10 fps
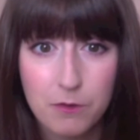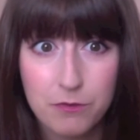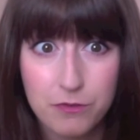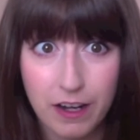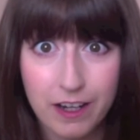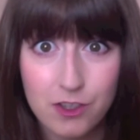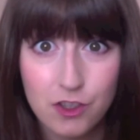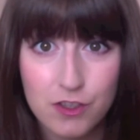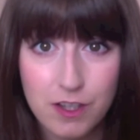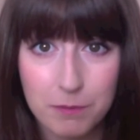
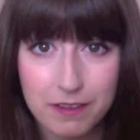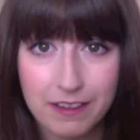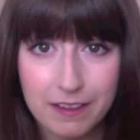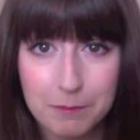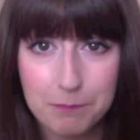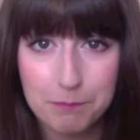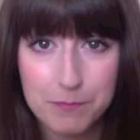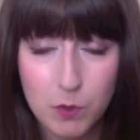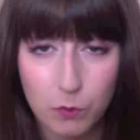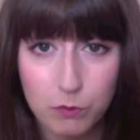fresh, summery
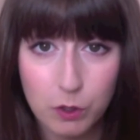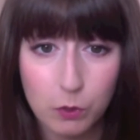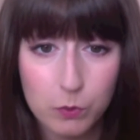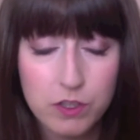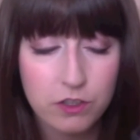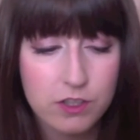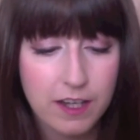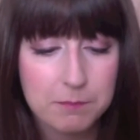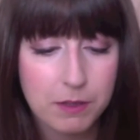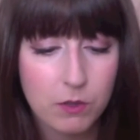sort of glow to your
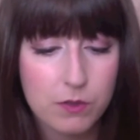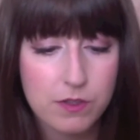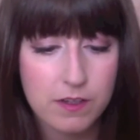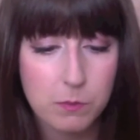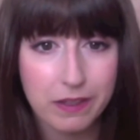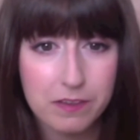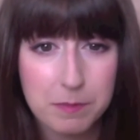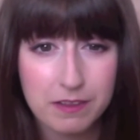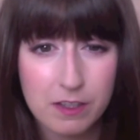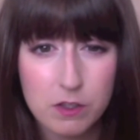skin, because as well as
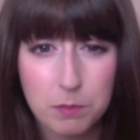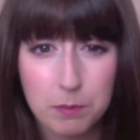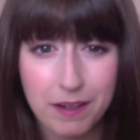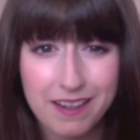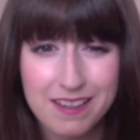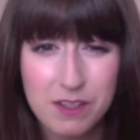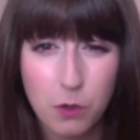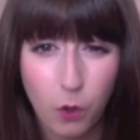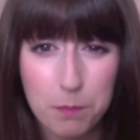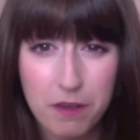being like super bright, it's
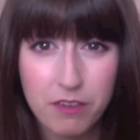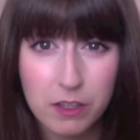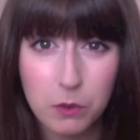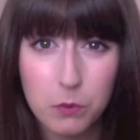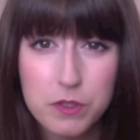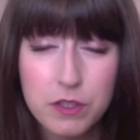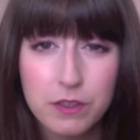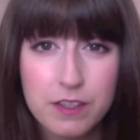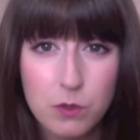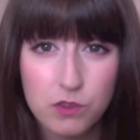got a bit of a glow to
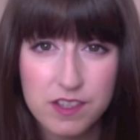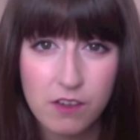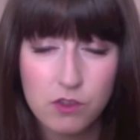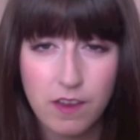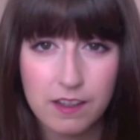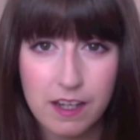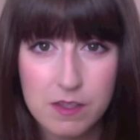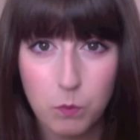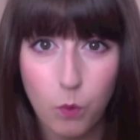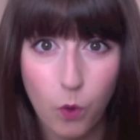it, so it just gives you that
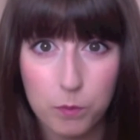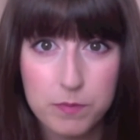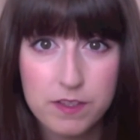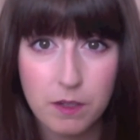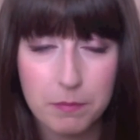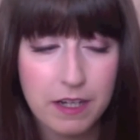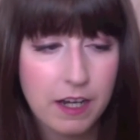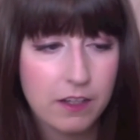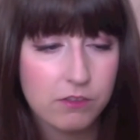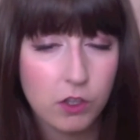nice warm summery
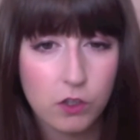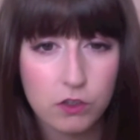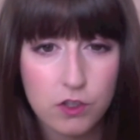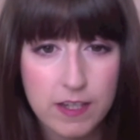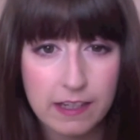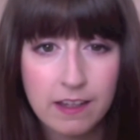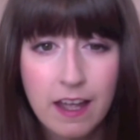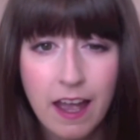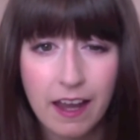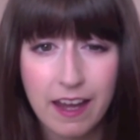kind of look on your skin.
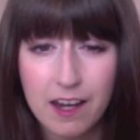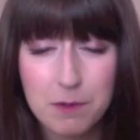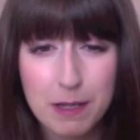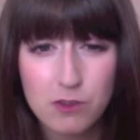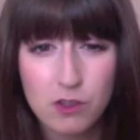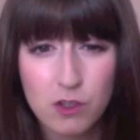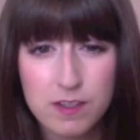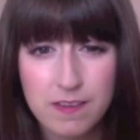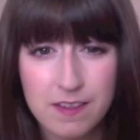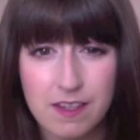I can't imagine
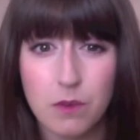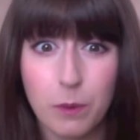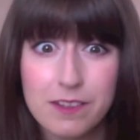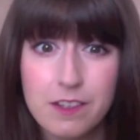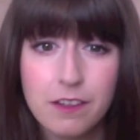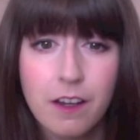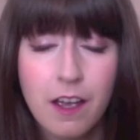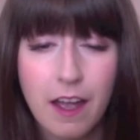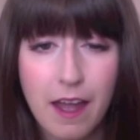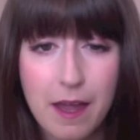using this in the winter,
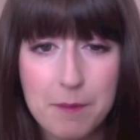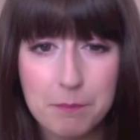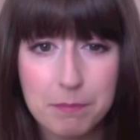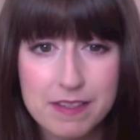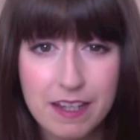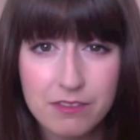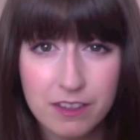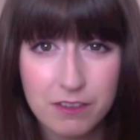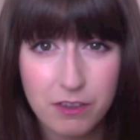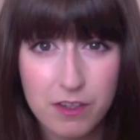but
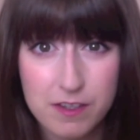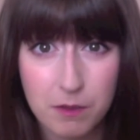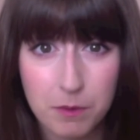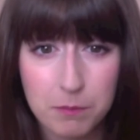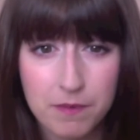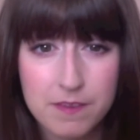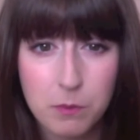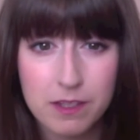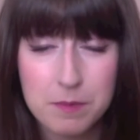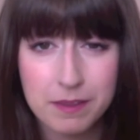definitely for the summer months
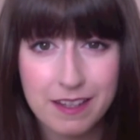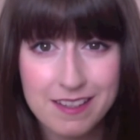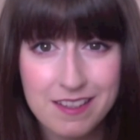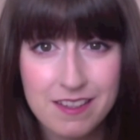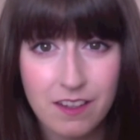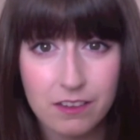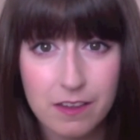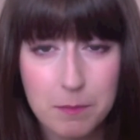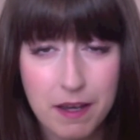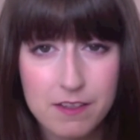when it's been nice and sunny
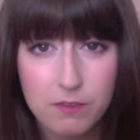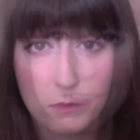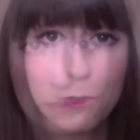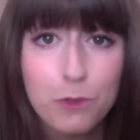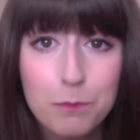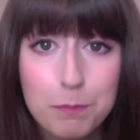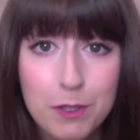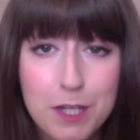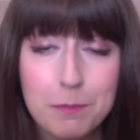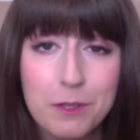the past few weeks.
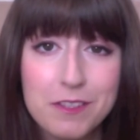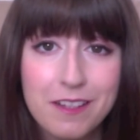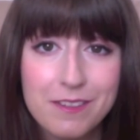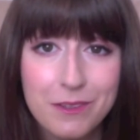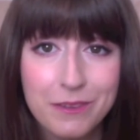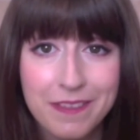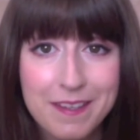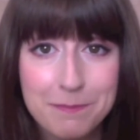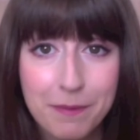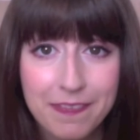Beauty product on
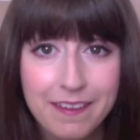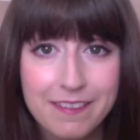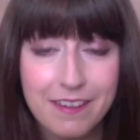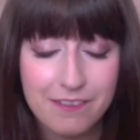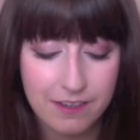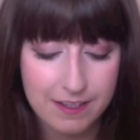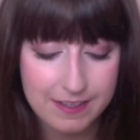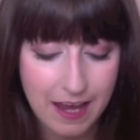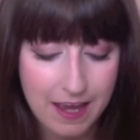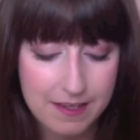this monthly
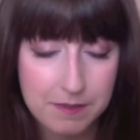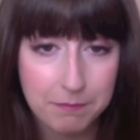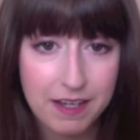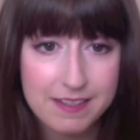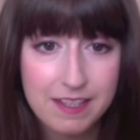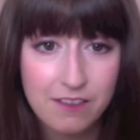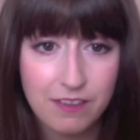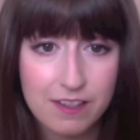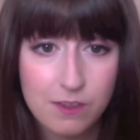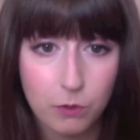favourites is my Sleek
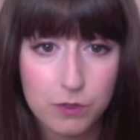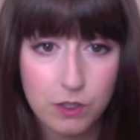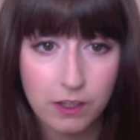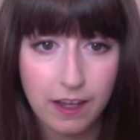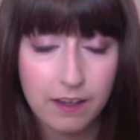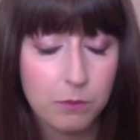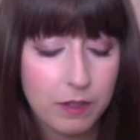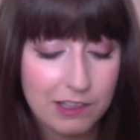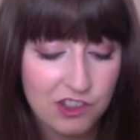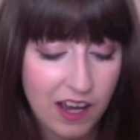Face Contour Kit,
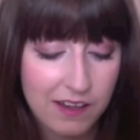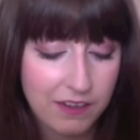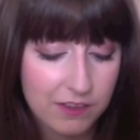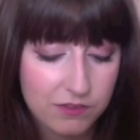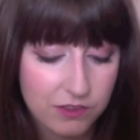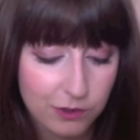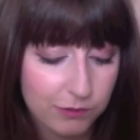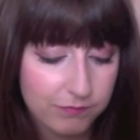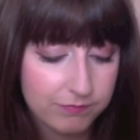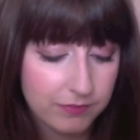which I've had
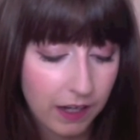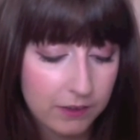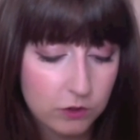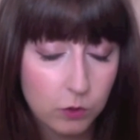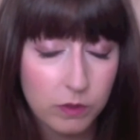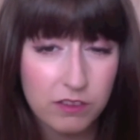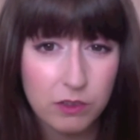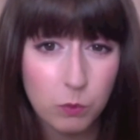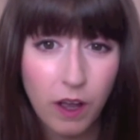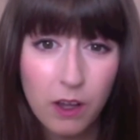for I don't
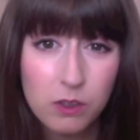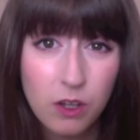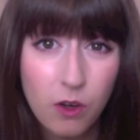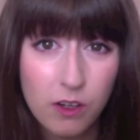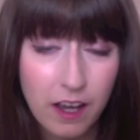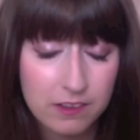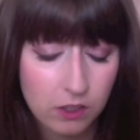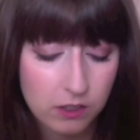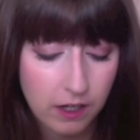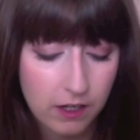even know how long, and
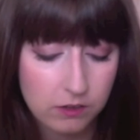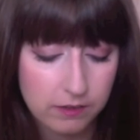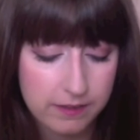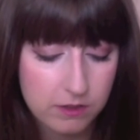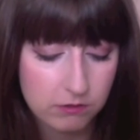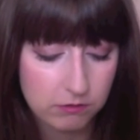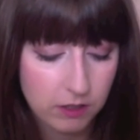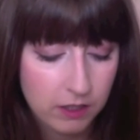look how little